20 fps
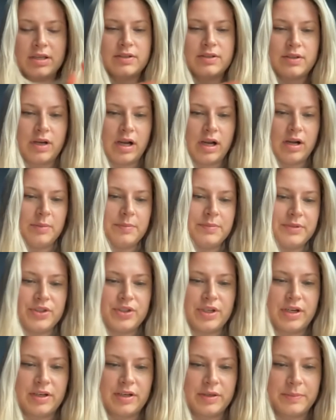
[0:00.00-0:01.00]
So I'll be
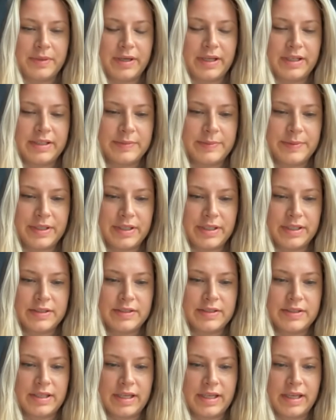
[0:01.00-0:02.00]
sharing my
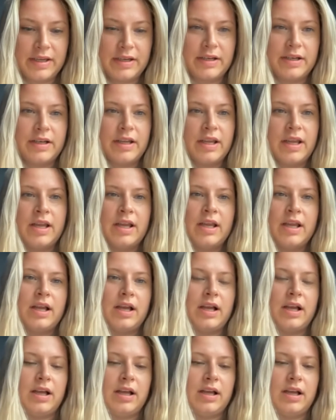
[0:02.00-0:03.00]
experience here.
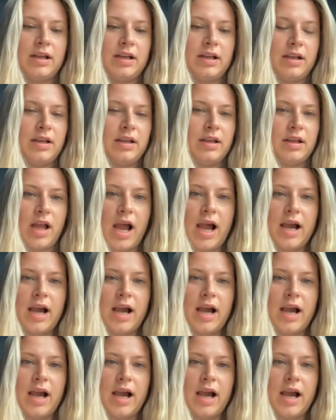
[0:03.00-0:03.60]
My